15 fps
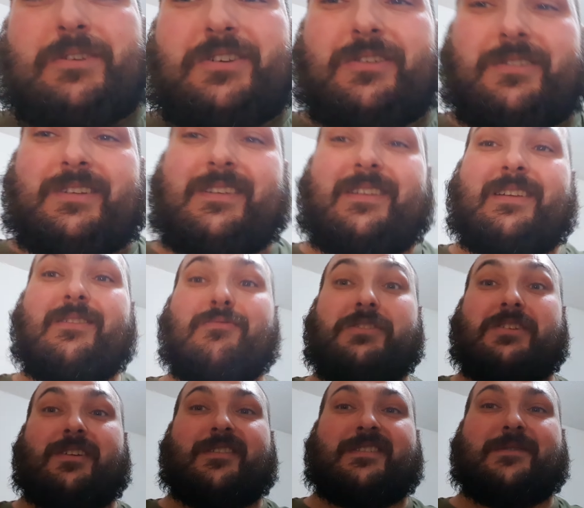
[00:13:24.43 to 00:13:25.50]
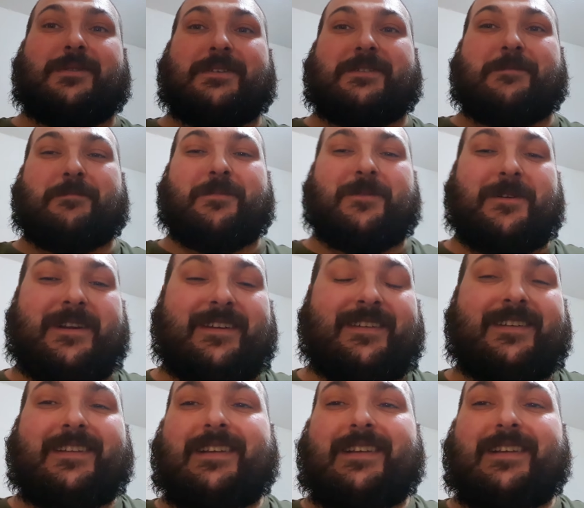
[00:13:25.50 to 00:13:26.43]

should return to at some point.